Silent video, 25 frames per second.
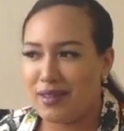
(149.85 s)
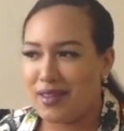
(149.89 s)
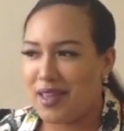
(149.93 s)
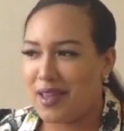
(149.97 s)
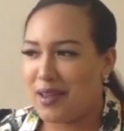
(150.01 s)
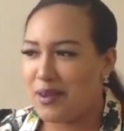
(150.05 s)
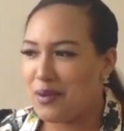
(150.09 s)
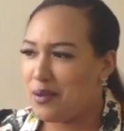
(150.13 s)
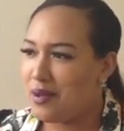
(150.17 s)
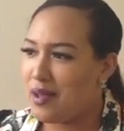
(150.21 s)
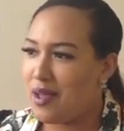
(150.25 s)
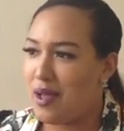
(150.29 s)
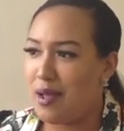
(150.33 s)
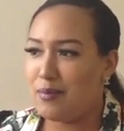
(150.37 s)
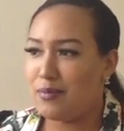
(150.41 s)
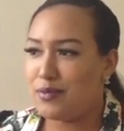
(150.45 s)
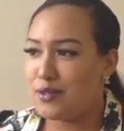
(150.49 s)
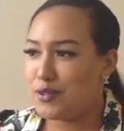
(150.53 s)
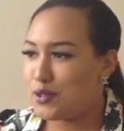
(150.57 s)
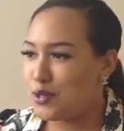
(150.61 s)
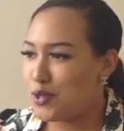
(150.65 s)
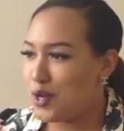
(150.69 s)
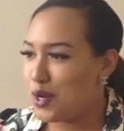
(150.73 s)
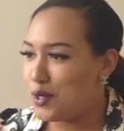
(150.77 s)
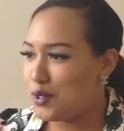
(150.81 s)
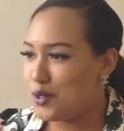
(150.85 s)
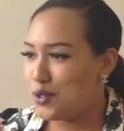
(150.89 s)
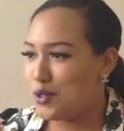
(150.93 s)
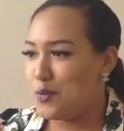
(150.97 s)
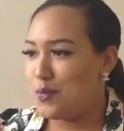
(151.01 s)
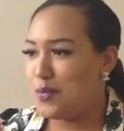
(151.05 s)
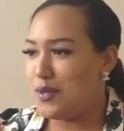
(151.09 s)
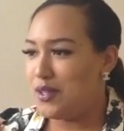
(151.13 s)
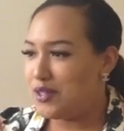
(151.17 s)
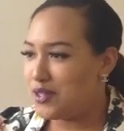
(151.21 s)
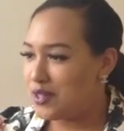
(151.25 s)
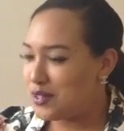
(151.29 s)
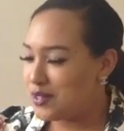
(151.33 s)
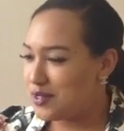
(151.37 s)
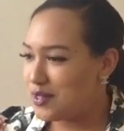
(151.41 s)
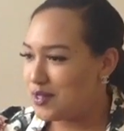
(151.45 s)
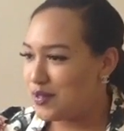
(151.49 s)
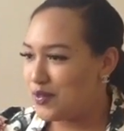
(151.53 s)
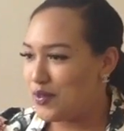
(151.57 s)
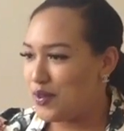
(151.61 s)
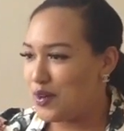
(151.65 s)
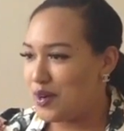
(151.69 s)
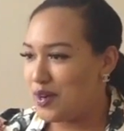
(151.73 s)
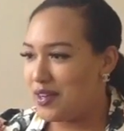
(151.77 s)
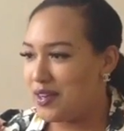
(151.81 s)
I'm just trying to show
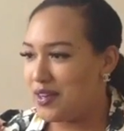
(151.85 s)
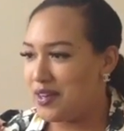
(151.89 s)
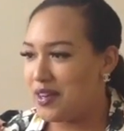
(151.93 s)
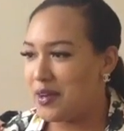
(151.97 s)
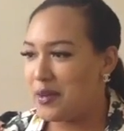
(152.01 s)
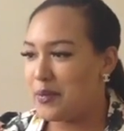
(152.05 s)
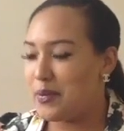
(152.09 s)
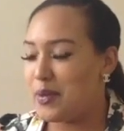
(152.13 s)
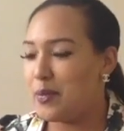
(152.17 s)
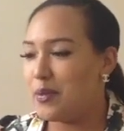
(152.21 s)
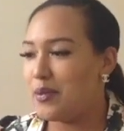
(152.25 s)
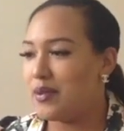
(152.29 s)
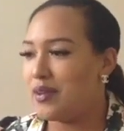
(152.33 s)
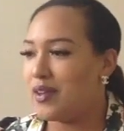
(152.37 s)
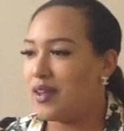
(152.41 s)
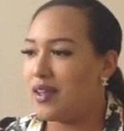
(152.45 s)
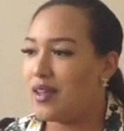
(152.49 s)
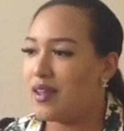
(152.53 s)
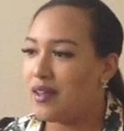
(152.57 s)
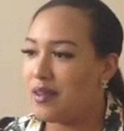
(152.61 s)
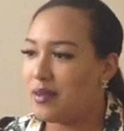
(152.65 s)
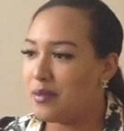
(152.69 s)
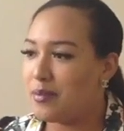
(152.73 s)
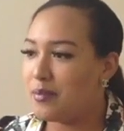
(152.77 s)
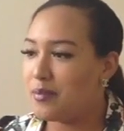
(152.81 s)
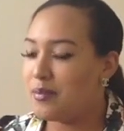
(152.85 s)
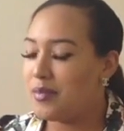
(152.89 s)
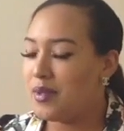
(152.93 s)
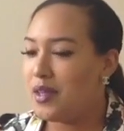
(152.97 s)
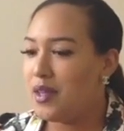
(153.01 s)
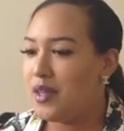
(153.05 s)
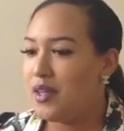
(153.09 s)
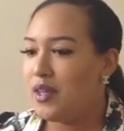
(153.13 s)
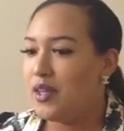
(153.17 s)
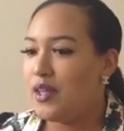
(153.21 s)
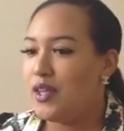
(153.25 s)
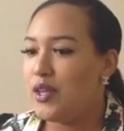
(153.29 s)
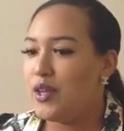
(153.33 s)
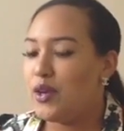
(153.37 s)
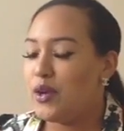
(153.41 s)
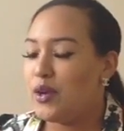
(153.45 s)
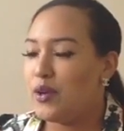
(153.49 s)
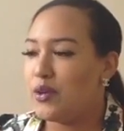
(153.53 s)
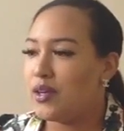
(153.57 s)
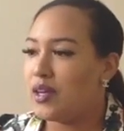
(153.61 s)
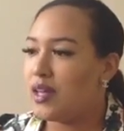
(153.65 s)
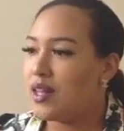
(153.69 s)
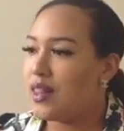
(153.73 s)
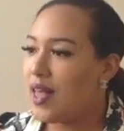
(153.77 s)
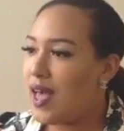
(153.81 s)
pictures for, people to come,
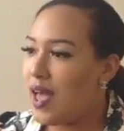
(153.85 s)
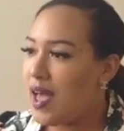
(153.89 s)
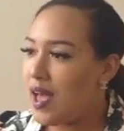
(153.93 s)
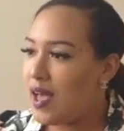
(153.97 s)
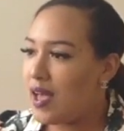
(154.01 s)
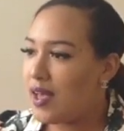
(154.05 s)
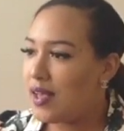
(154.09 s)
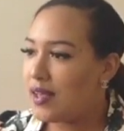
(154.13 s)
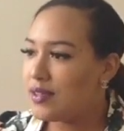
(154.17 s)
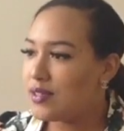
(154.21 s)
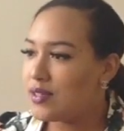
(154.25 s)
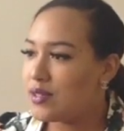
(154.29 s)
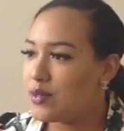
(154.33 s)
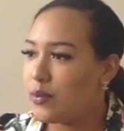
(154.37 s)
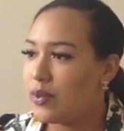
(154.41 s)
to class.